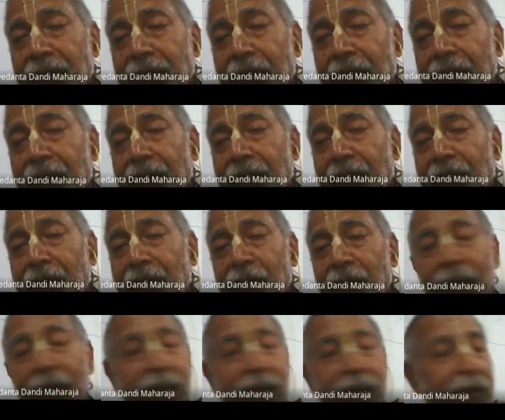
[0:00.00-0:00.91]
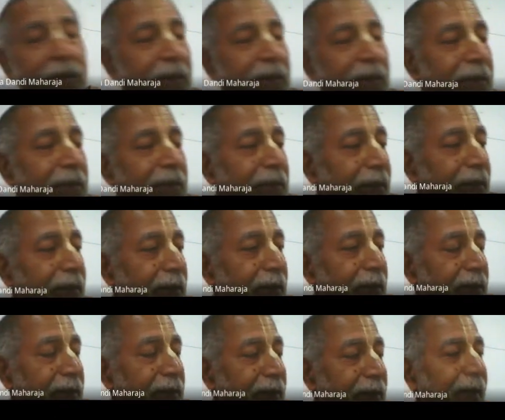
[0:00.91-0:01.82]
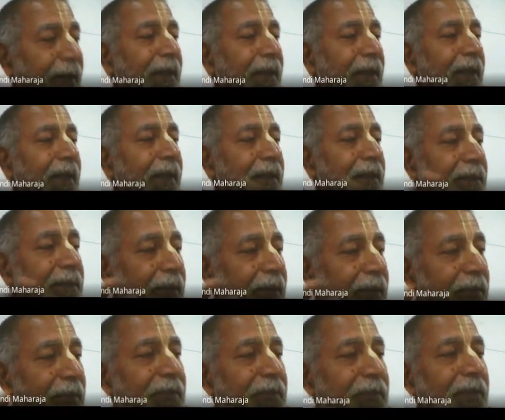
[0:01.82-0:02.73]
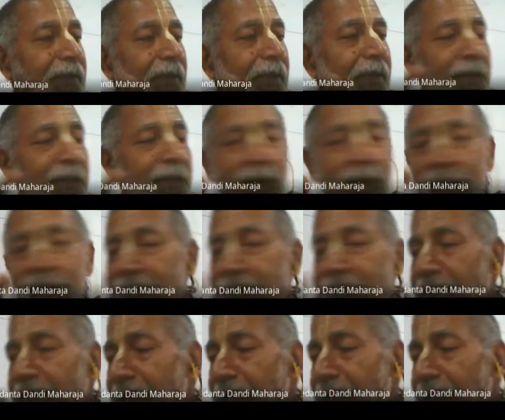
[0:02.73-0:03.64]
By reading this and that,